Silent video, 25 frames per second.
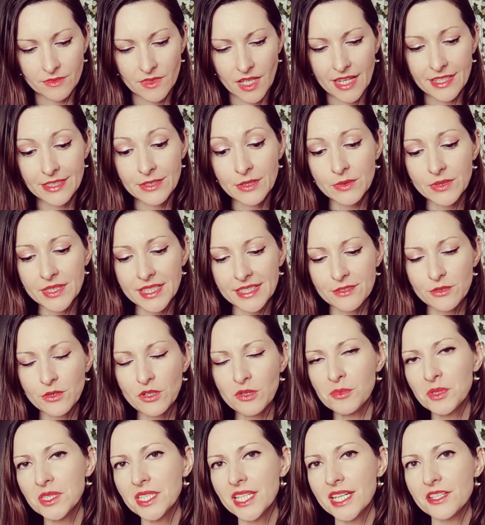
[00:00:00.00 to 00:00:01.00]
I know that
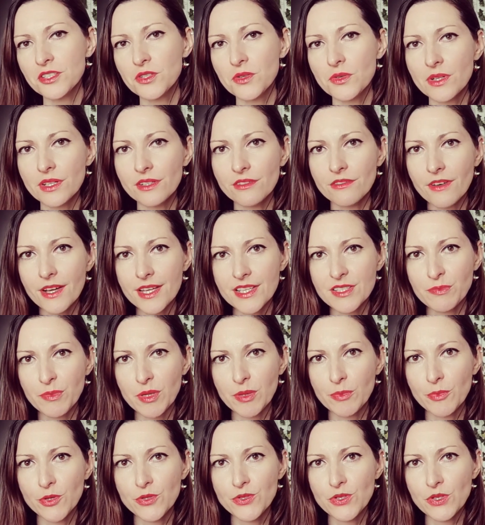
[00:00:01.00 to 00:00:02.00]
normally I don't advise
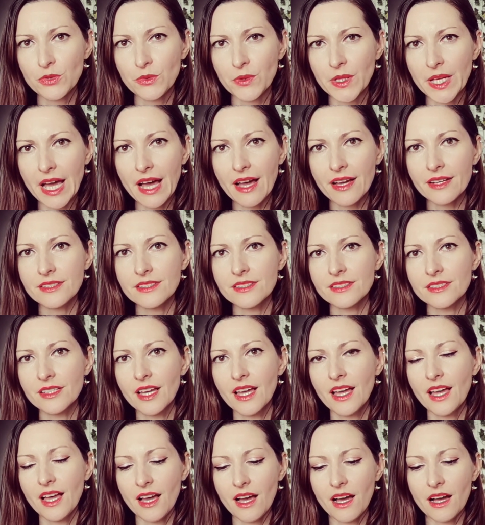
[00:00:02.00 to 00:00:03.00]
people to react,
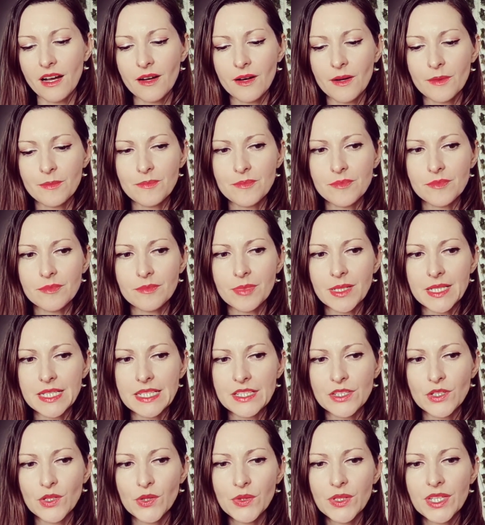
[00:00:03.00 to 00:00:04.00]
but
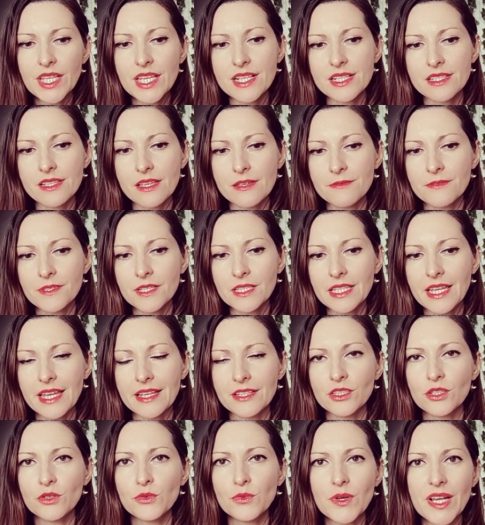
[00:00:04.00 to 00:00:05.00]
in your case, I feel
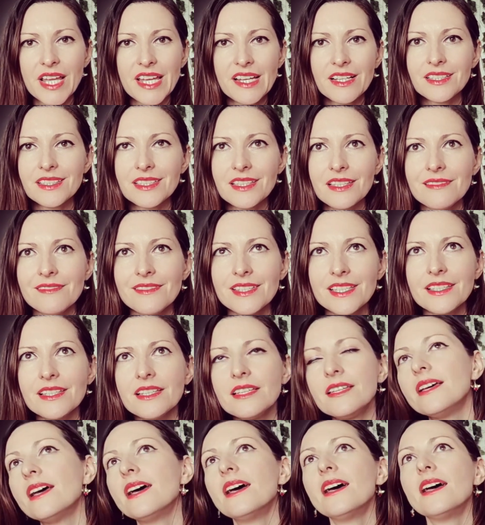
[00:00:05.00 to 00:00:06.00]
like
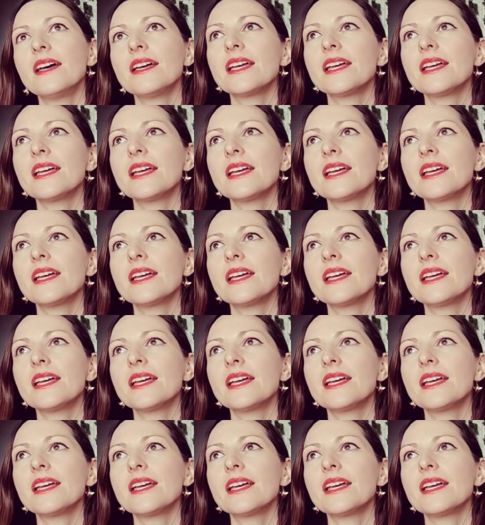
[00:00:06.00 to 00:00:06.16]
reactivity